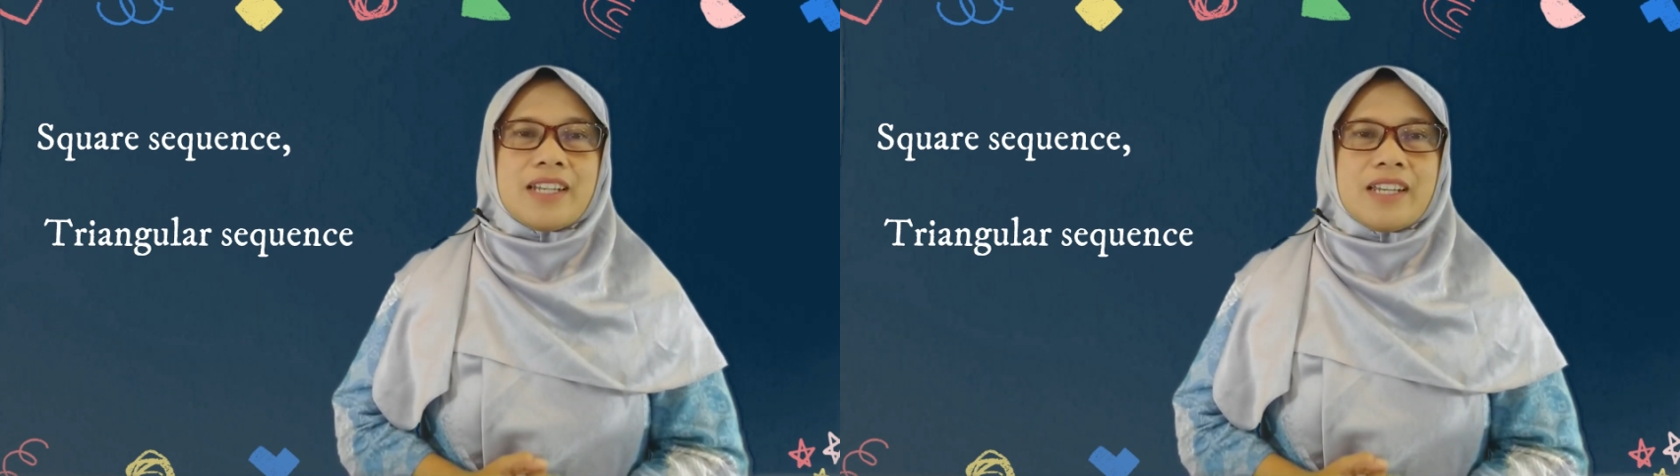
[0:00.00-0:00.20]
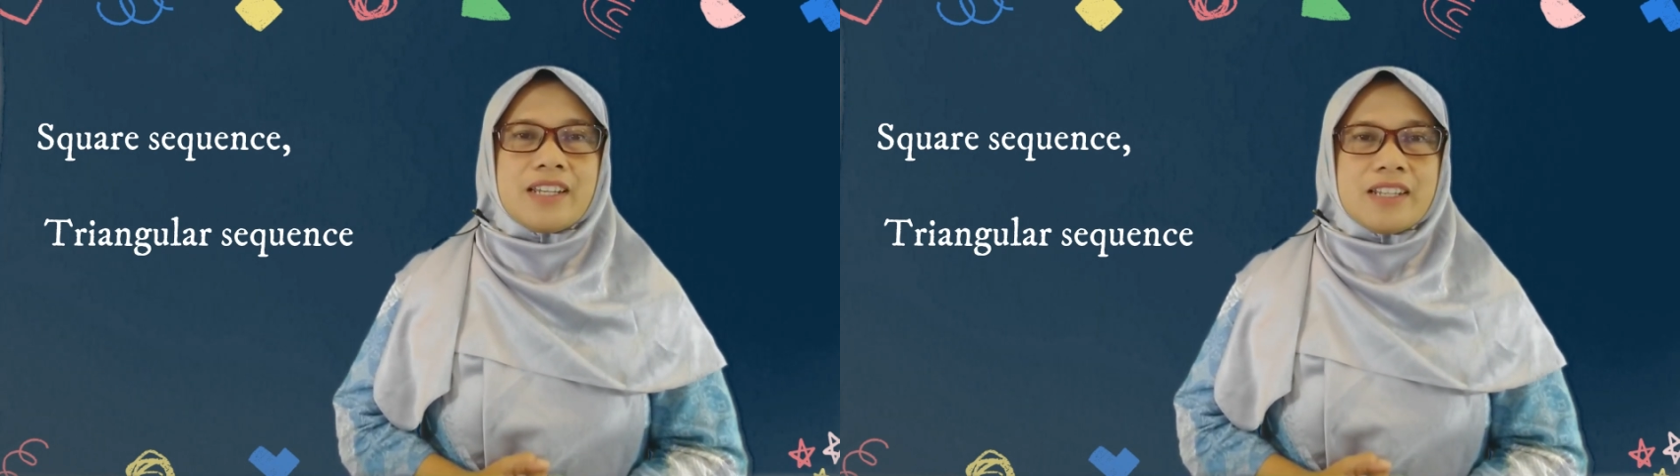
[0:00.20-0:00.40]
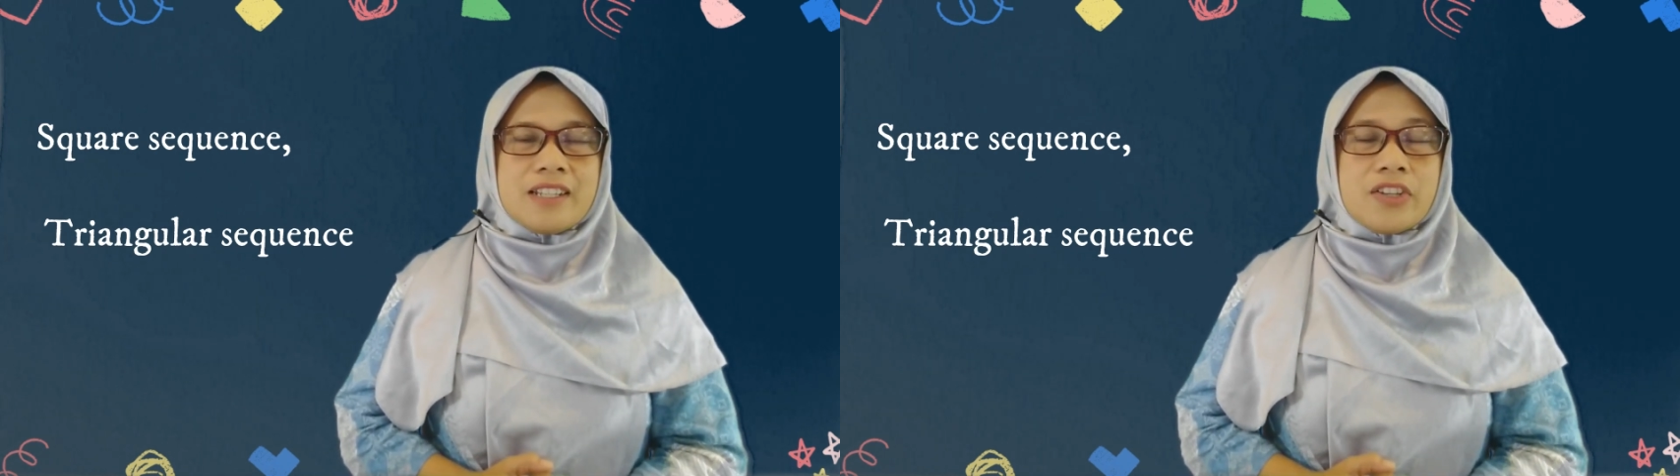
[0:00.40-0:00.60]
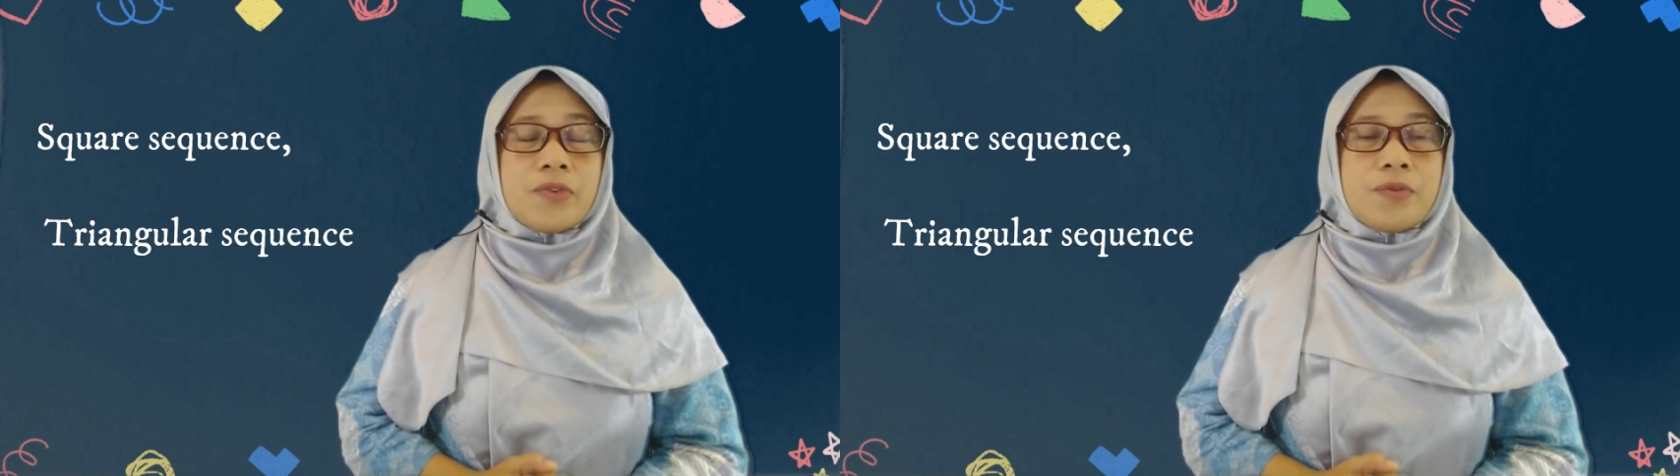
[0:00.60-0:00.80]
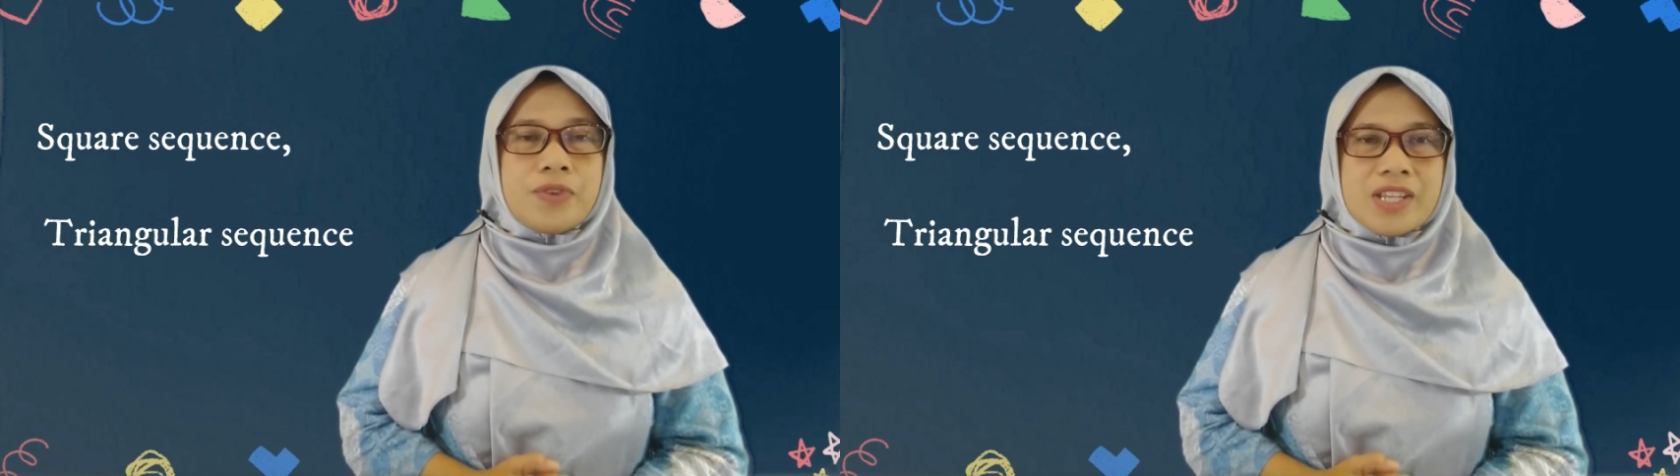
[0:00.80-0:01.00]

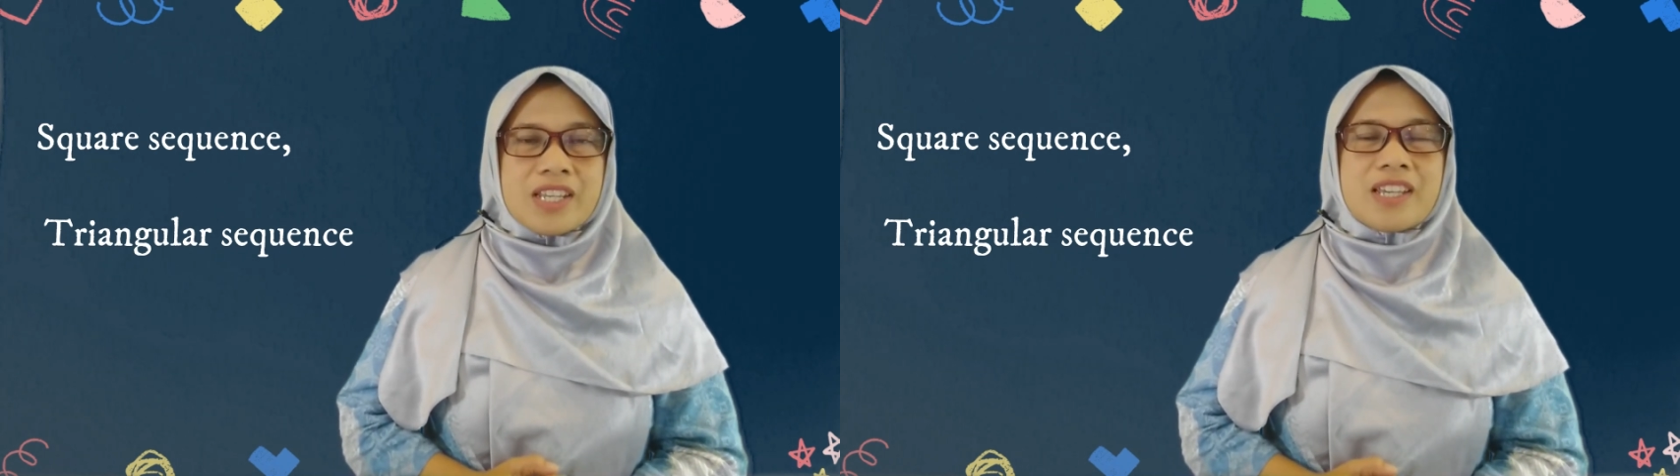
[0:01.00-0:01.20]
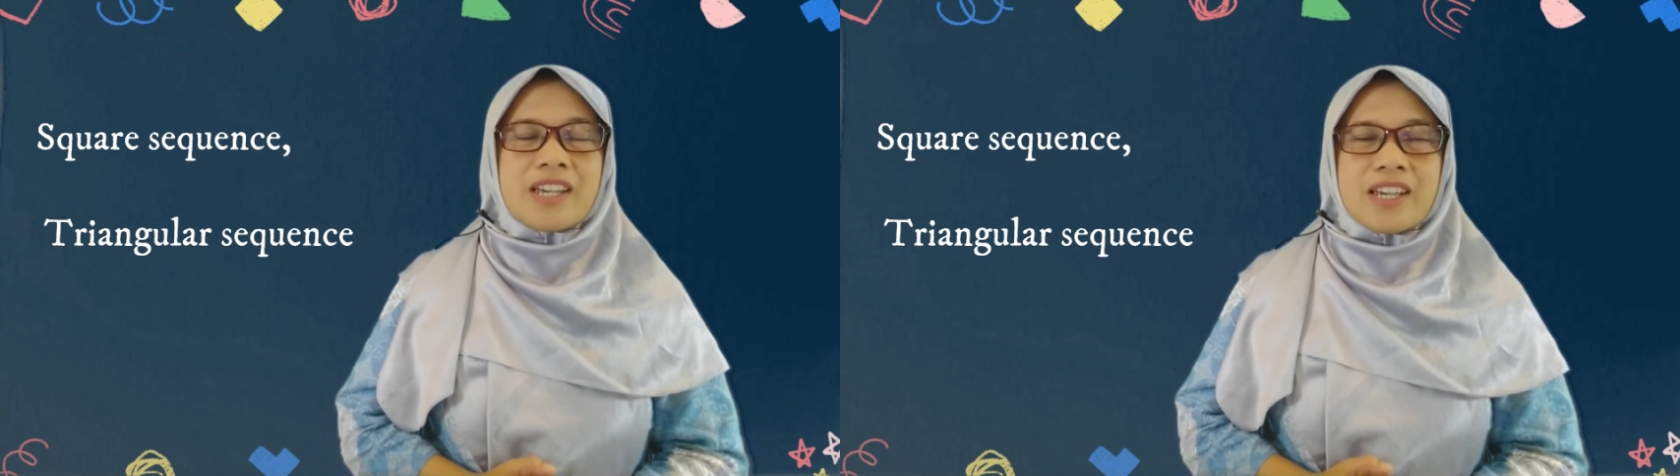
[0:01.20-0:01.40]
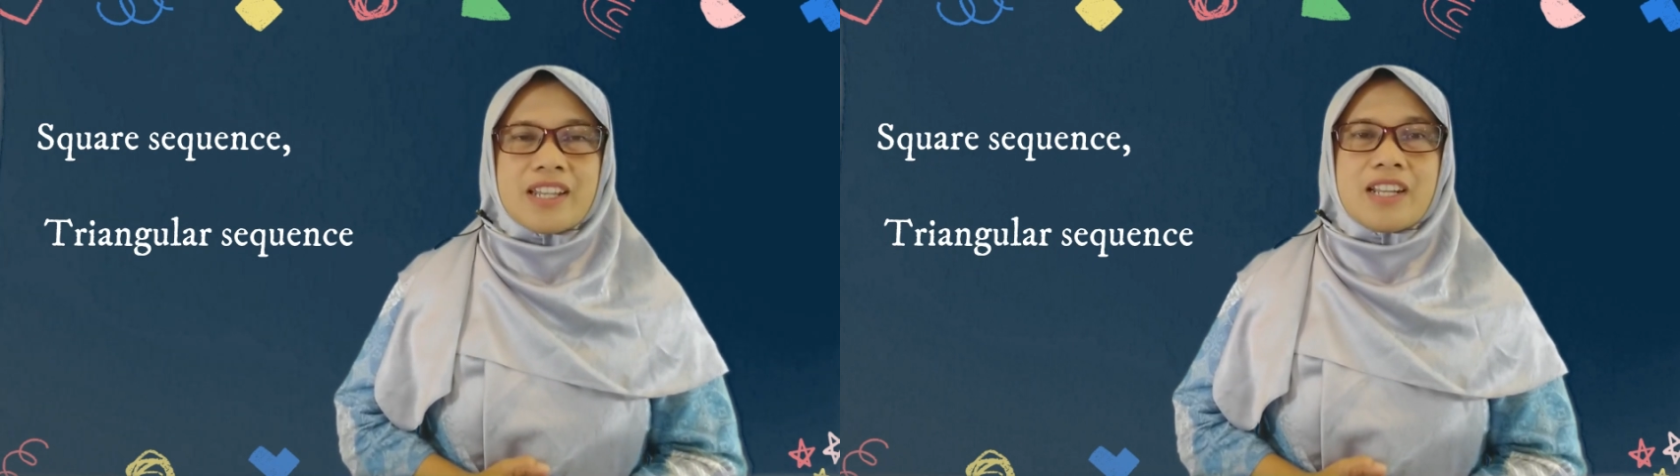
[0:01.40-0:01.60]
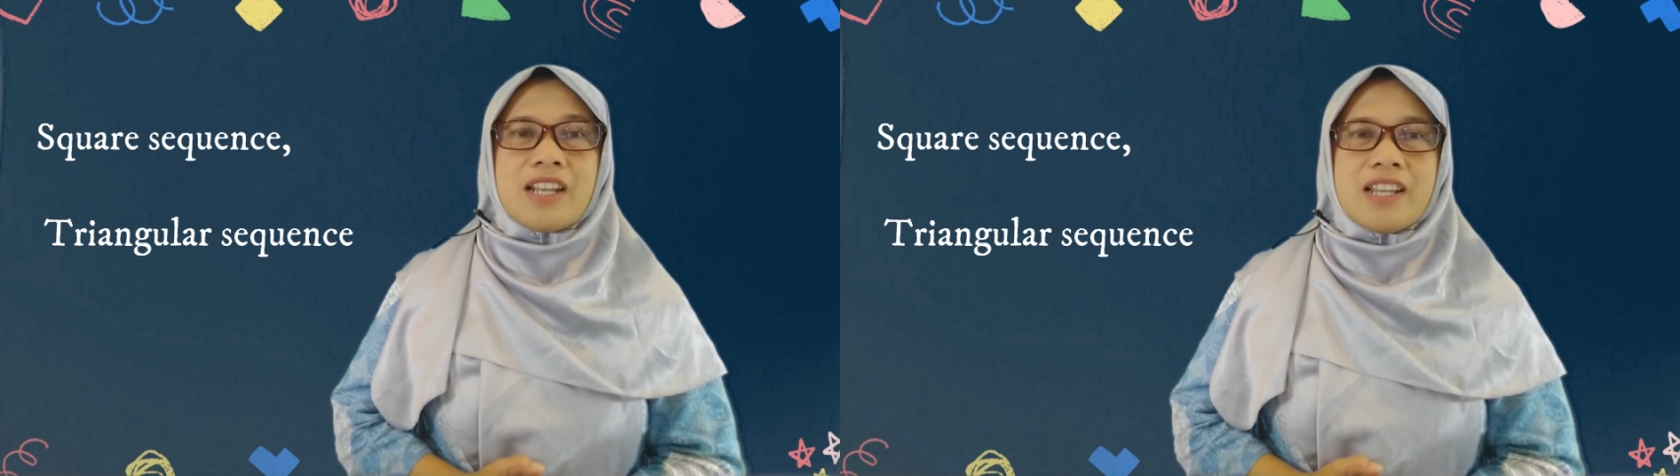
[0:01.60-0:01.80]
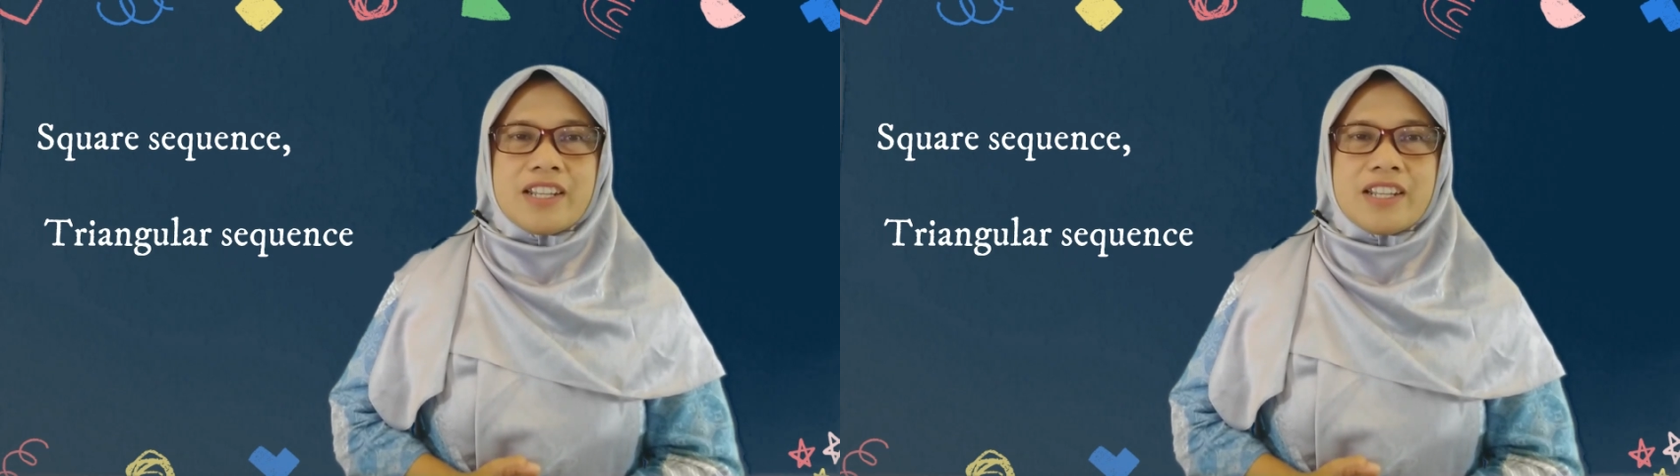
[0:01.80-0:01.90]
And we can